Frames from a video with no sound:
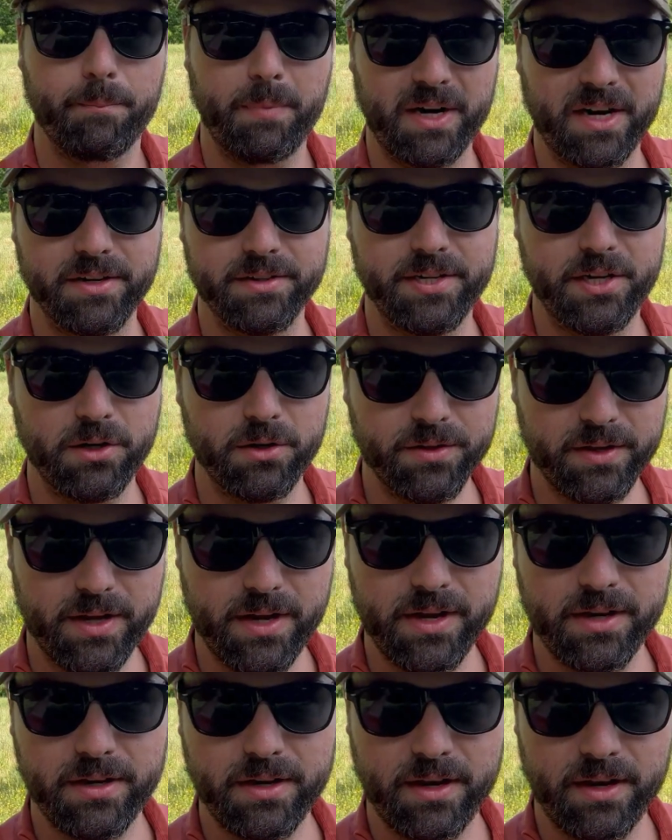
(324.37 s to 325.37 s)
But until
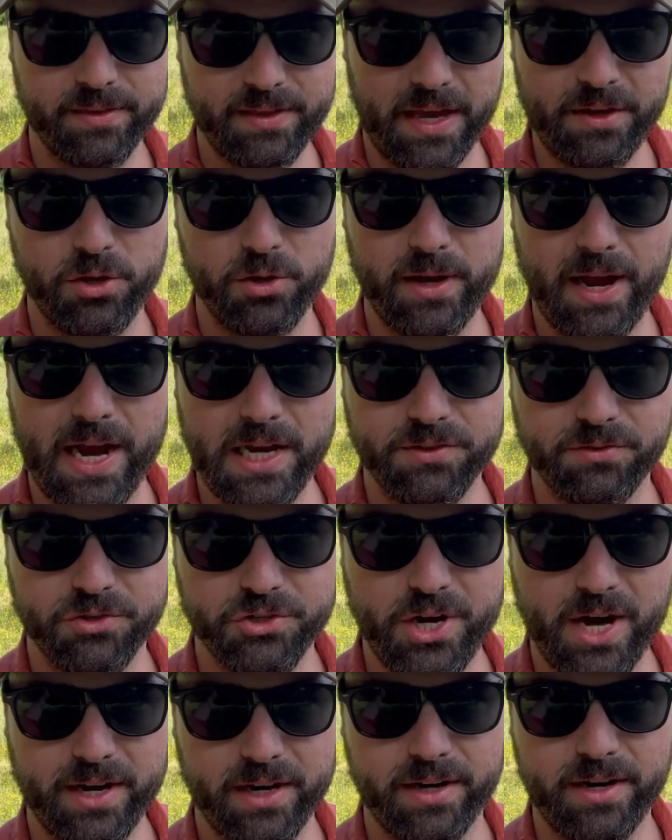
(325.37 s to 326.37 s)
then, thank you guys for
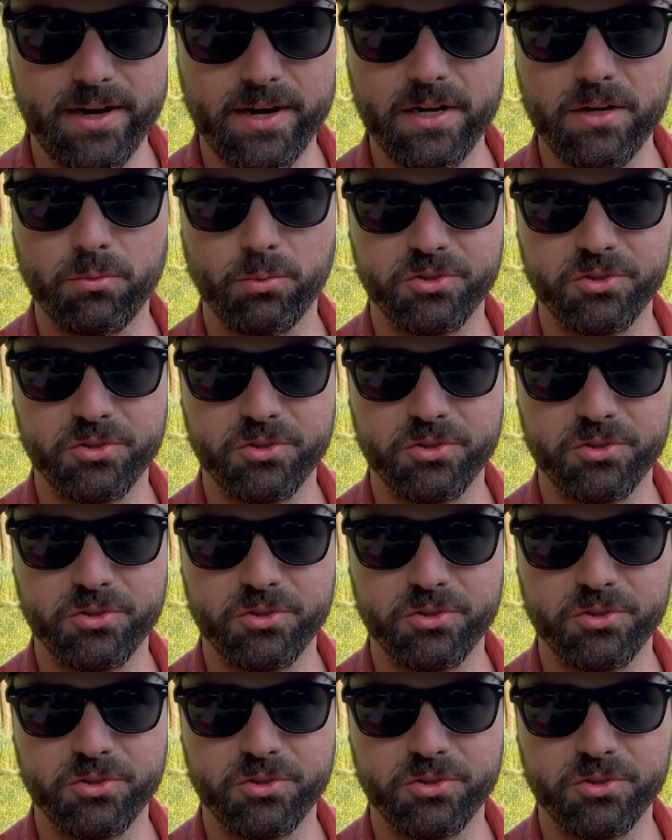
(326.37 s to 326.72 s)
checking in.